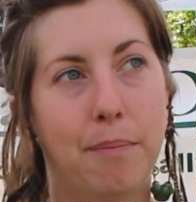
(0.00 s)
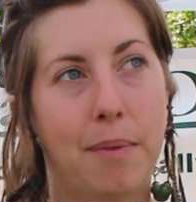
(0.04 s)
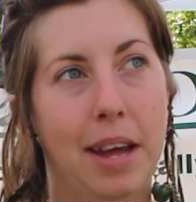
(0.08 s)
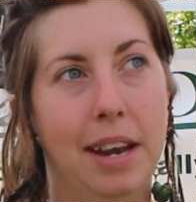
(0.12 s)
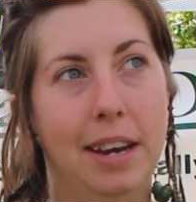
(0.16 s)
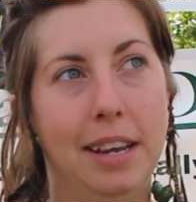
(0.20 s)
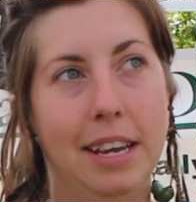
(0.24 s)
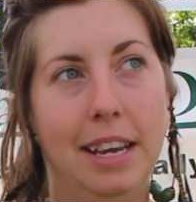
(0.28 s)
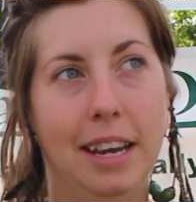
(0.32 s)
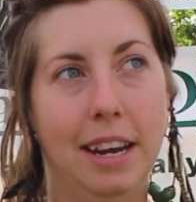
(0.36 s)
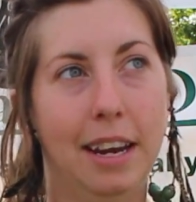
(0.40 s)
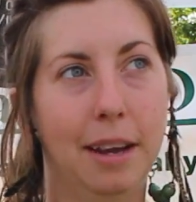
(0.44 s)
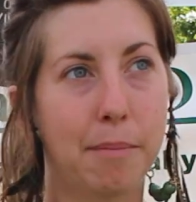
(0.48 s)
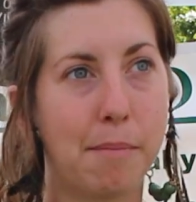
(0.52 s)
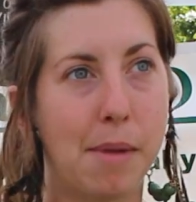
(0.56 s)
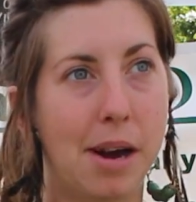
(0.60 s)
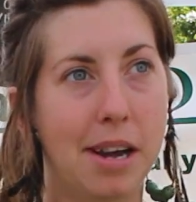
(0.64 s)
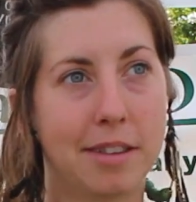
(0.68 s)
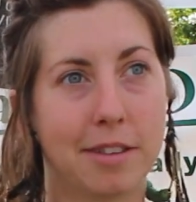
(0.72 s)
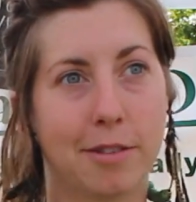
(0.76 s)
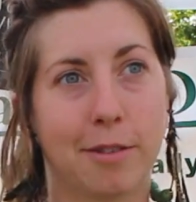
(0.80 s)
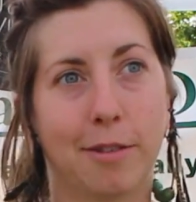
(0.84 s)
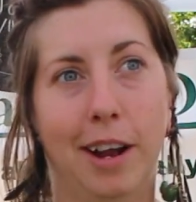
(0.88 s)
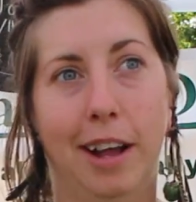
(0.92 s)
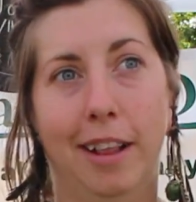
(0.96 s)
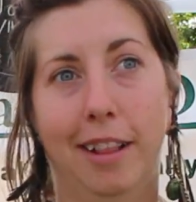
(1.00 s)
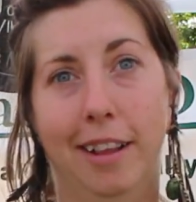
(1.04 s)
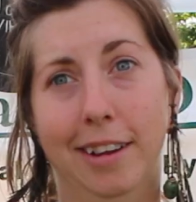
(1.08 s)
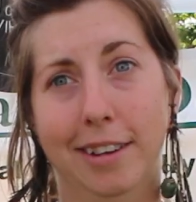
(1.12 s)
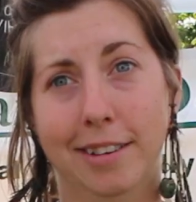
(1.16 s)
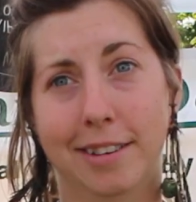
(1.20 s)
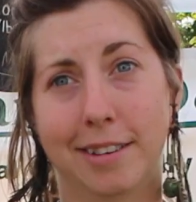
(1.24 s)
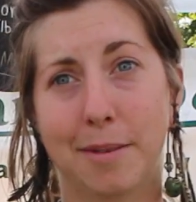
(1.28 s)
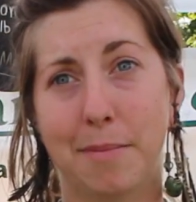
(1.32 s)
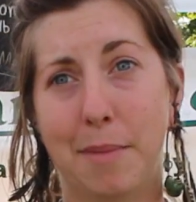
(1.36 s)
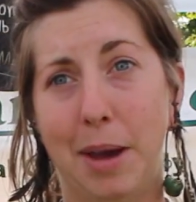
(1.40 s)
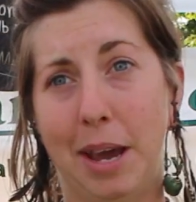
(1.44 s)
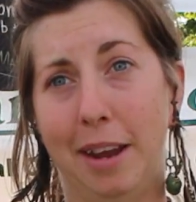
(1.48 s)
been eating mozzarella
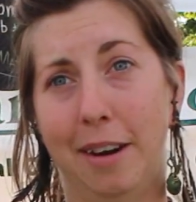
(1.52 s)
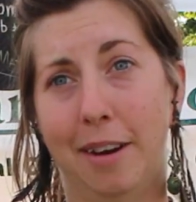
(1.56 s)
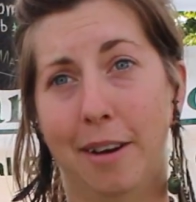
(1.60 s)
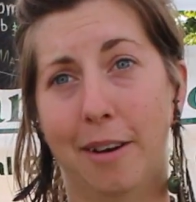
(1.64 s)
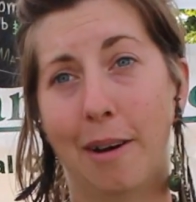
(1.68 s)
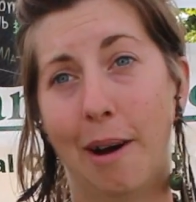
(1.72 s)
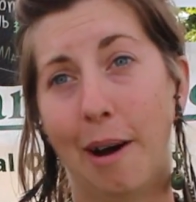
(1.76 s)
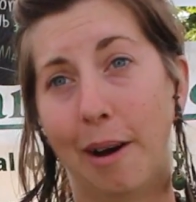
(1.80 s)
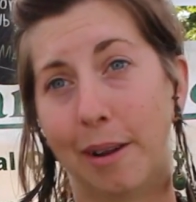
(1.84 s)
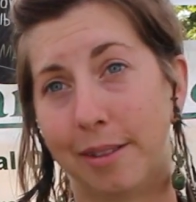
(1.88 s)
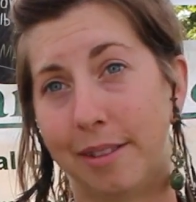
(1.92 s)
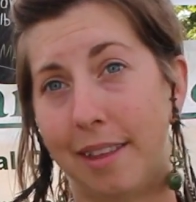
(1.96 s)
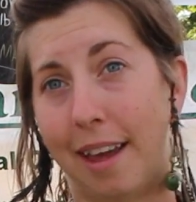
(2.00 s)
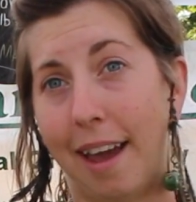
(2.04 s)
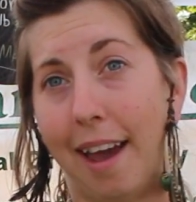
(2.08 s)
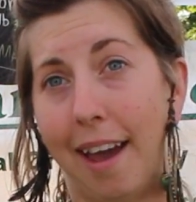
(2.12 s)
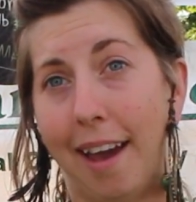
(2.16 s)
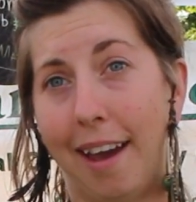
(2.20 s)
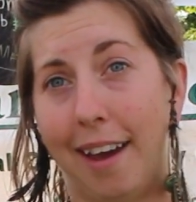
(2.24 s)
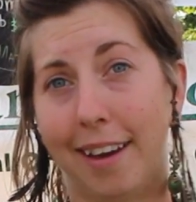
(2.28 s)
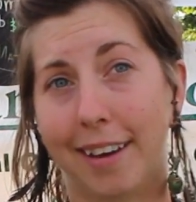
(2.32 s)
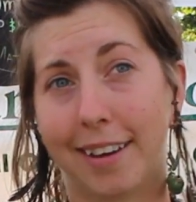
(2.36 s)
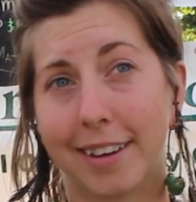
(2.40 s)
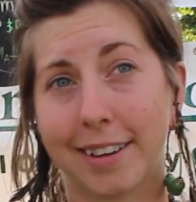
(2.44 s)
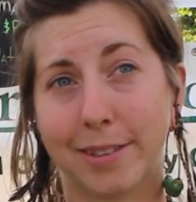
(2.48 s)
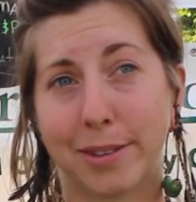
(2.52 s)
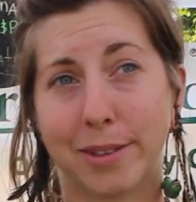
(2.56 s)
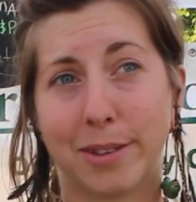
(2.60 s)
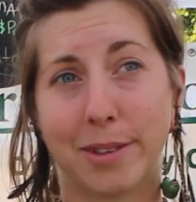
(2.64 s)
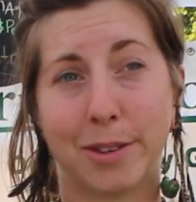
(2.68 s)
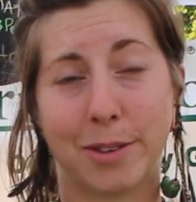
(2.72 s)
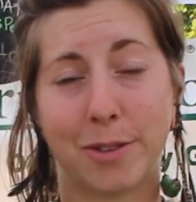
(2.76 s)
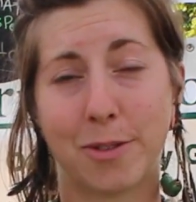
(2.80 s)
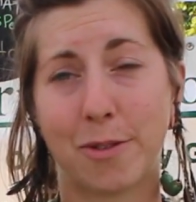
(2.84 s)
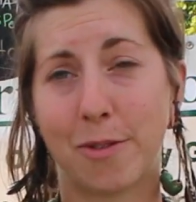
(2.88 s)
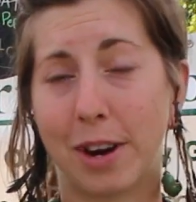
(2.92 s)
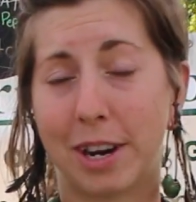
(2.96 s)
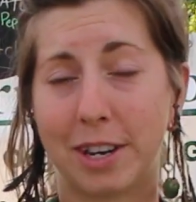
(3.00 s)
and tomato all day because
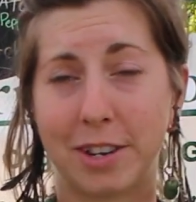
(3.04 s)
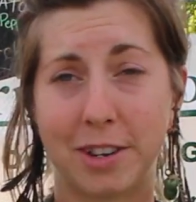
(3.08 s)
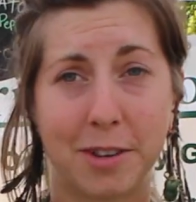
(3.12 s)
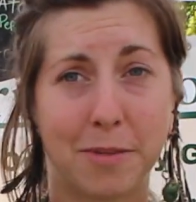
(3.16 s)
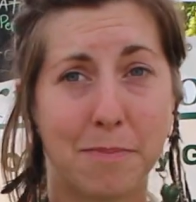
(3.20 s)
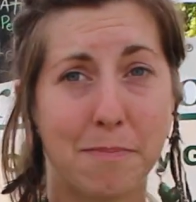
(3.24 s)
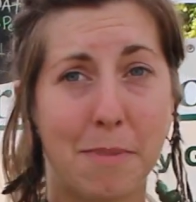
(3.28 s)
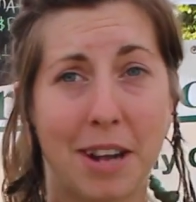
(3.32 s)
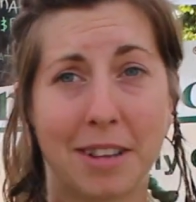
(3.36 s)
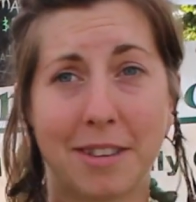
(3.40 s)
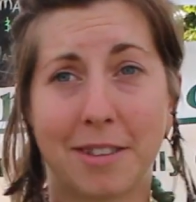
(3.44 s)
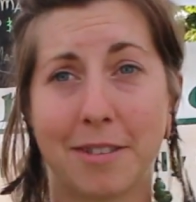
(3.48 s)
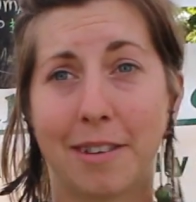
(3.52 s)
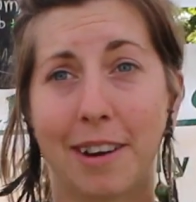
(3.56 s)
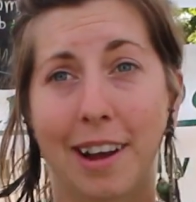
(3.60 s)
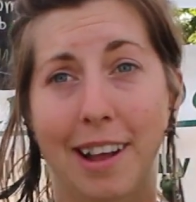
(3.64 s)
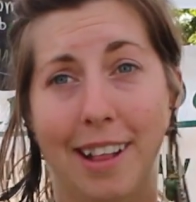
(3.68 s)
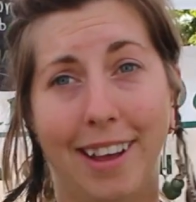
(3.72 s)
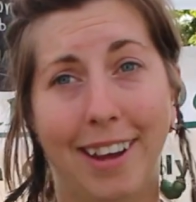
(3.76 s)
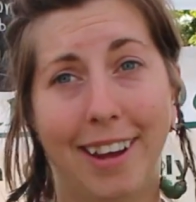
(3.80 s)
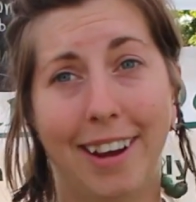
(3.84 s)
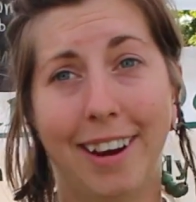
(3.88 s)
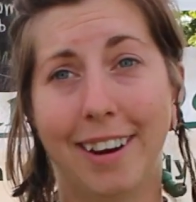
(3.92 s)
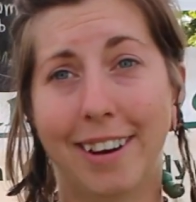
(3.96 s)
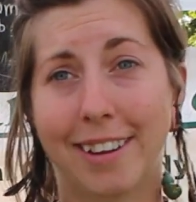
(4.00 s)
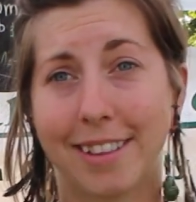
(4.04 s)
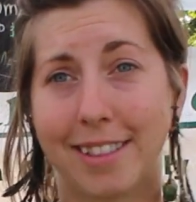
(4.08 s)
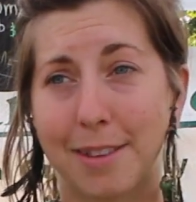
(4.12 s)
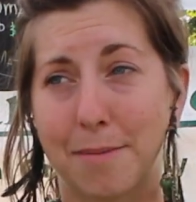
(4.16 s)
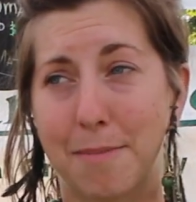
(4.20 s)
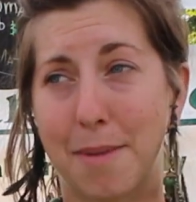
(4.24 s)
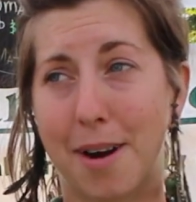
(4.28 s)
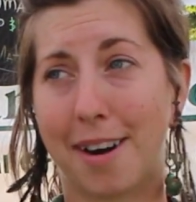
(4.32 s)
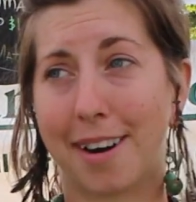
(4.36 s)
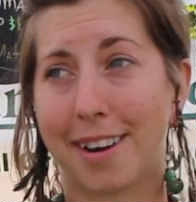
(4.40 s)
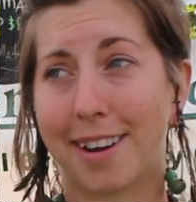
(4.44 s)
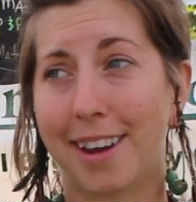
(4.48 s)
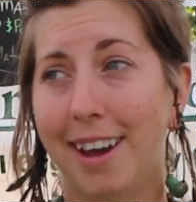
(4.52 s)
there's fresh mozzarella here at the
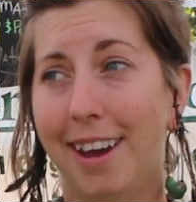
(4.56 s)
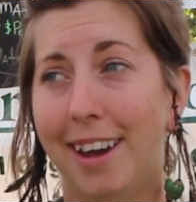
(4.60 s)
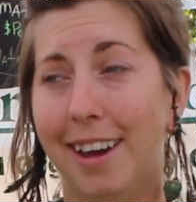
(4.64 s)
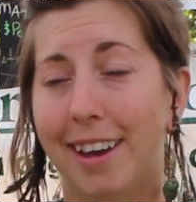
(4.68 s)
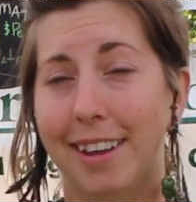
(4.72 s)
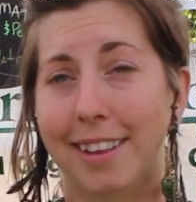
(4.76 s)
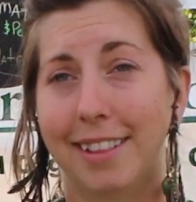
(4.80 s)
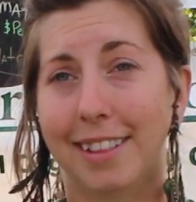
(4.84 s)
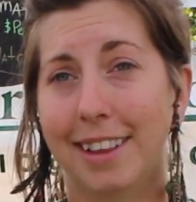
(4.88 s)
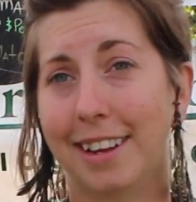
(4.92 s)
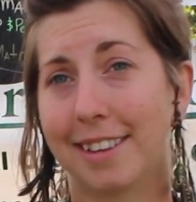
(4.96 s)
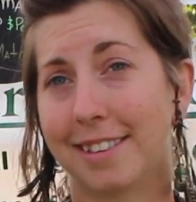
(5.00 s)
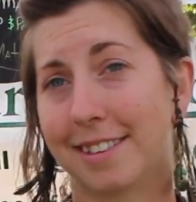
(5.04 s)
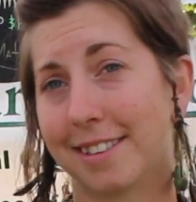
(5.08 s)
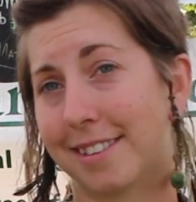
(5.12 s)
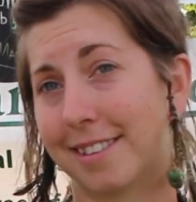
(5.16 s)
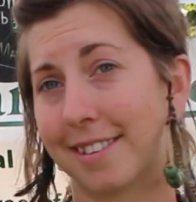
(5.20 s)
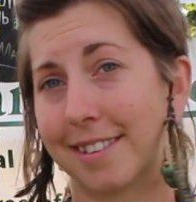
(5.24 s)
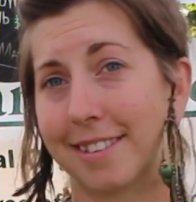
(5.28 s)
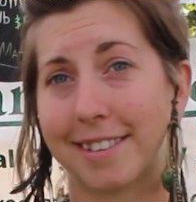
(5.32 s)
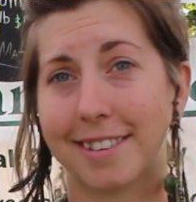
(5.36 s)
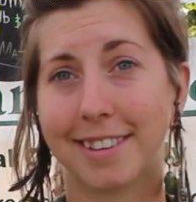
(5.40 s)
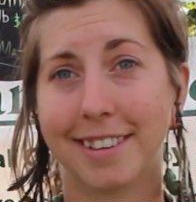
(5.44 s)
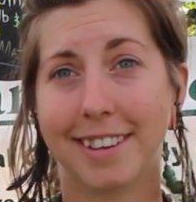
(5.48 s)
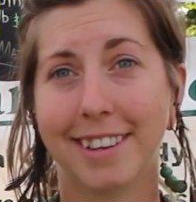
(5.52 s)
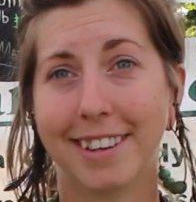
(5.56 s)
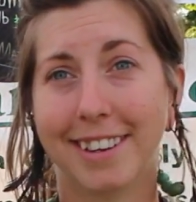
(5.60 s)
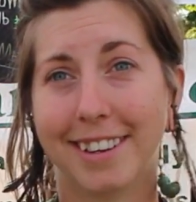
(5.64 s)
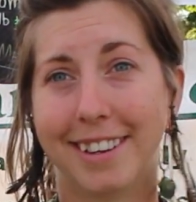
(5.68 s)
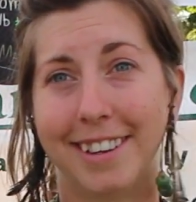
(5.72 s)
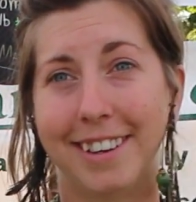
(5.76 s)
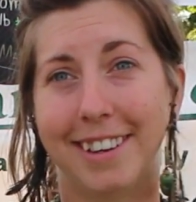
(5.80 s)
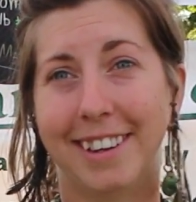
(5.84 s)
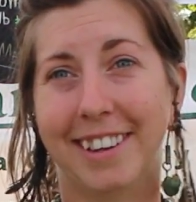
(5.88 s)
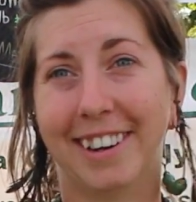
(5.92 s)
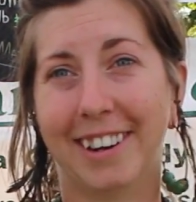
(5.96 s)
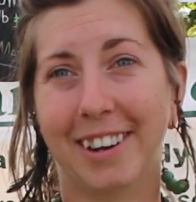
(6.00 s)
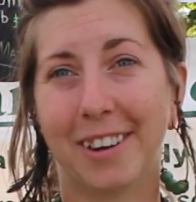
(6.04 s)
market, and that's,
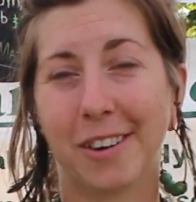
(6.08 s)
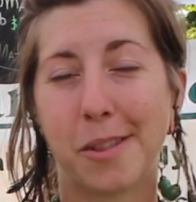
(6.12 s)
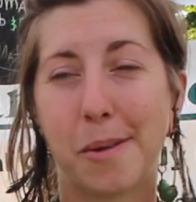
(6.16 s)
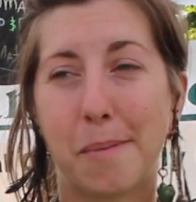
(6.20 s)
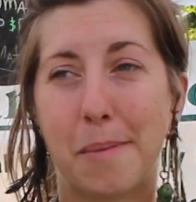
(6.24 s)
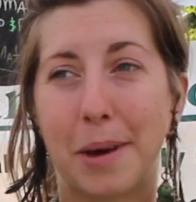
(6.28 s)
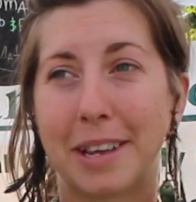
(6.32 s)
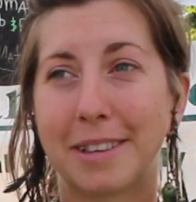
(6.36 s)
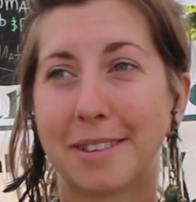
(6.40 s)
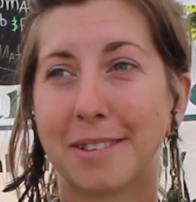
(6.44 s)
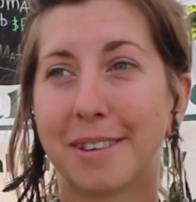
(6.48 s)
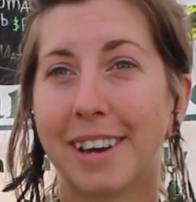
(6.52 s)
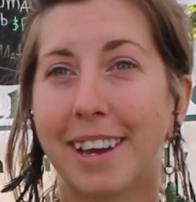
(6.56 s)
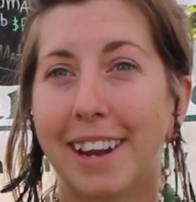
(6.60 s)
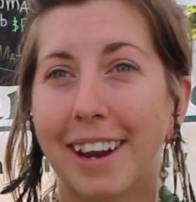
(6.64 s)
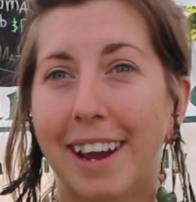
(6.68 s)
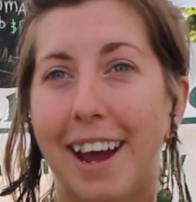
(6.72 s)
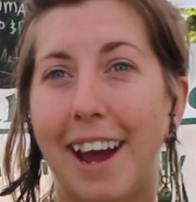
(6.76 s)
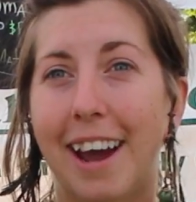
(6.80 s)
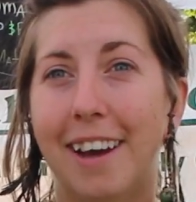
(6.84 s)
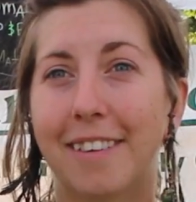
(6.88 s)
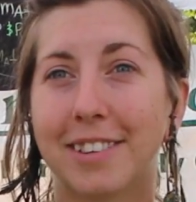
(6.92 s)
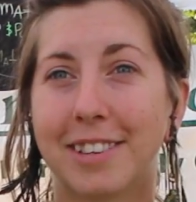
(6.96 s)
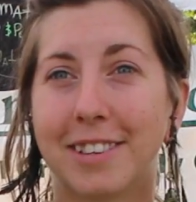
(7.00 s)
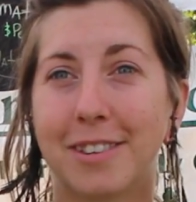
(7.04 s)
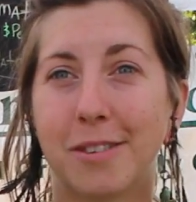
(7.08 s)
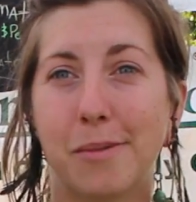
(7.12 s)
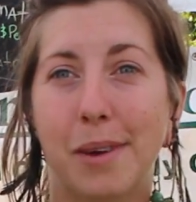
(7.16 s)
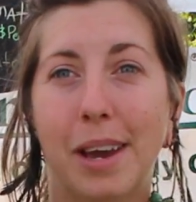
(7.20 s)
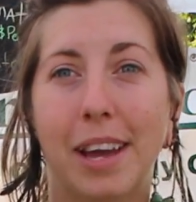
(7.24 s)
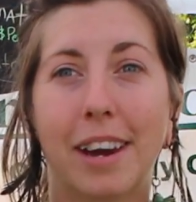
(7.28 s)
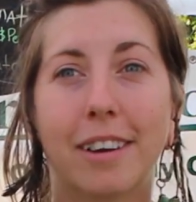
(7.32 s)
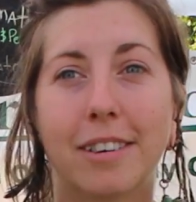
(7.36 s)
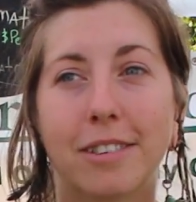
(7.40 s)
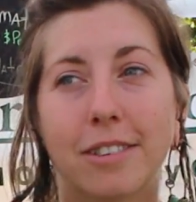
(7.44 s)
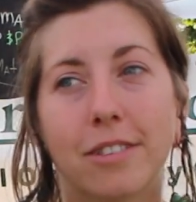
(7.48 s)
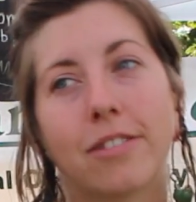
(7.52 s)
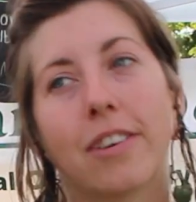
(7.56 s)
you know, the best way to have a
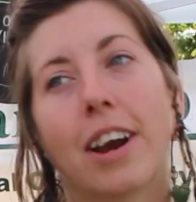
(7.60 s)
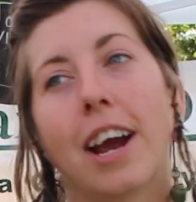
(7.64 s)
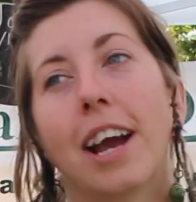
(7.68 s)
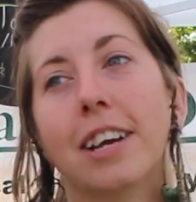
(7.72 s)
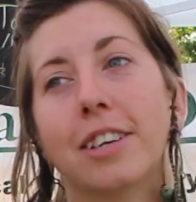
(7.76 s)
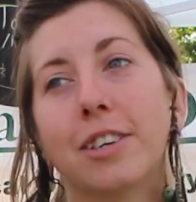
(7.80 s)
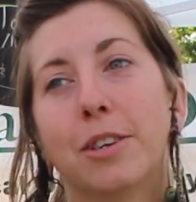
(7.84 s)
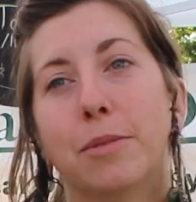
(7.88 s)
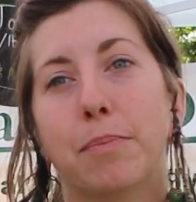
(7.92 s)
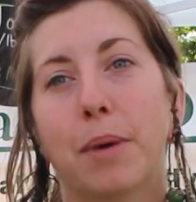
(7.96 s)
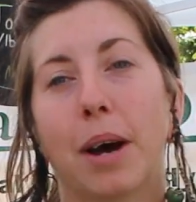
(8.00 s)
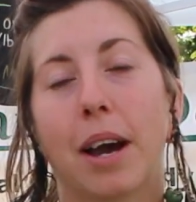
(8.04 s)
tomato is fresh.